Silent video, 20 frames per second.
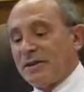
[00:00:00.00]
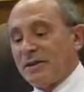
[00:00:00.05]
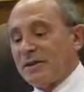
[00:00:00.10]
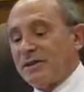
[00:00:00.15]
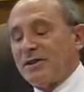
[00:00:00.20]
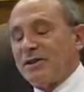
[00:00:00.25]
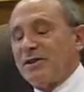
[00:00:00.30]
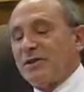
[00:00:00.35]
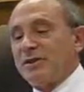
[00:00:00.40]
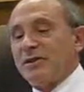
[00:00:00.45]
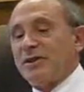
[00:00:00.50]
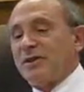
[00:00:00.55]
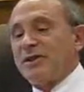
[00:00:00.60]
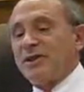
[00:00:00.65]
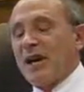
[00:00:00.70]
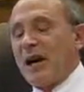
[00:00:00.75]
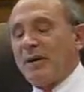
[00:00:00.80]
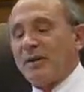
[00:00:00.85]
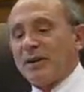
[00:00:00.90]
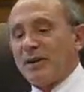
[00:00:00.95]
It's
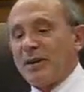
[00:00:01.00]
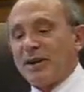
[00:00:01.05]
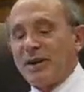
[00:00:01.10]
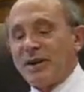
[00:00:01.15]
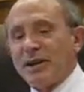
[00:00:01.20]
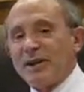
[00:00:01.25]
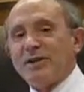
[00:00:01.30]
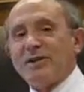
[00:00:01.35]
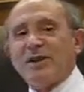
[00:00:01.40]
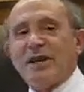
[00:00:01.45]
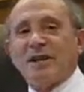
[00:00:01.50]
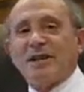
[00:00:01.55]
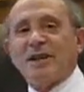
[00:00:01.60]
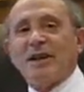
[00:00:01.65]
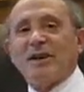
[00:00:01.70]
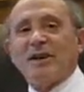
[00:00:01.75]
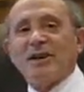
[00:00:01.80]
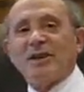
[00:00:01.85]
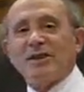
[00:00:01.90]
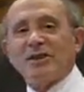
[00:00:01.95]
solid." He sat
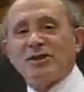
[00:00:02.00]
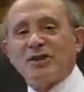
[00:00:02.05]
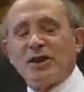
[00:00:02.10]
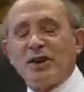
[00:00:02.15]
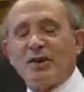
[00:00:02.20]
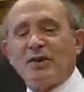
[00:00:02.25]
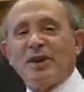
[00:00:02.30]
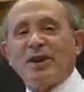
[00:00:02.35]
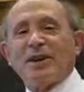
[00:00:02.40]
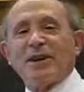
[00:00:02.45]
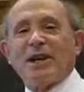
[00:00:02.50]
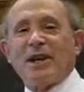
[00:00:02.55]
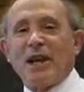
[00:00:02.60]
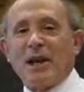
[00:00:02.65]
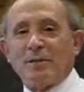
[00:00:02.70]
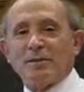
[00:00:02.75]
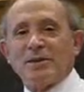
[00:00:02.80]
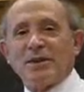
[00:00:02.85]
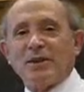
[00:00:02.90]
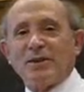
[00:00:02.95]
down in the chair and it
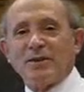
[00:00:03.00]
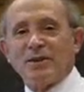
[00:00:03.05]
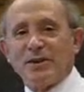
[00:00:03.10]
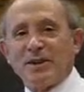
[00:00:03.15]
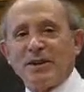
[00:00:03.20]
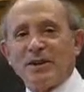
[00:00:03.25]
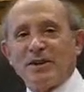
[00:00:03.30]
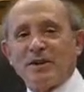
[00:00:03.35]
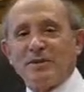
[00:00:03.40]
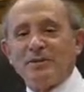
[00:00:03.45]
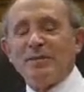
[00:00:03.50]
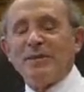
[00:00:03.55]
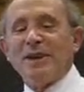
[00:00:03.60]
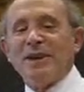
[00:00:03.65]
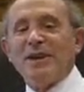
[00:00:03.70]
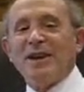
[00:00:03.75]
collapsed underneath him.